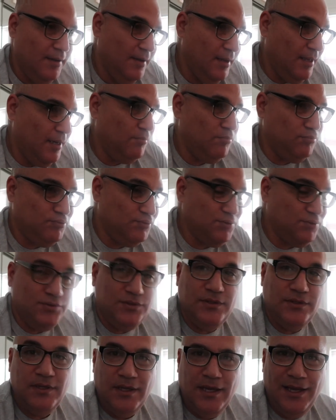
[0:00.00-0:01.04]

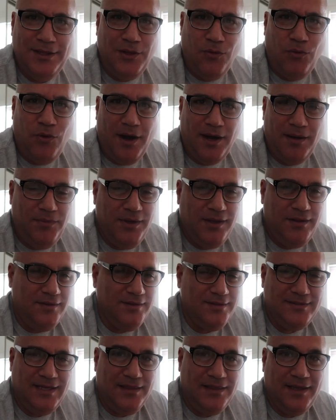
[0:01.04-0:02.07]
and the water bill
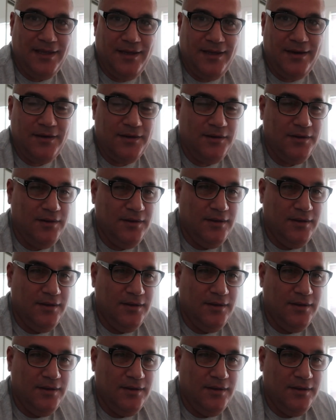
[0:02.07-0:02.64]
is nothing here.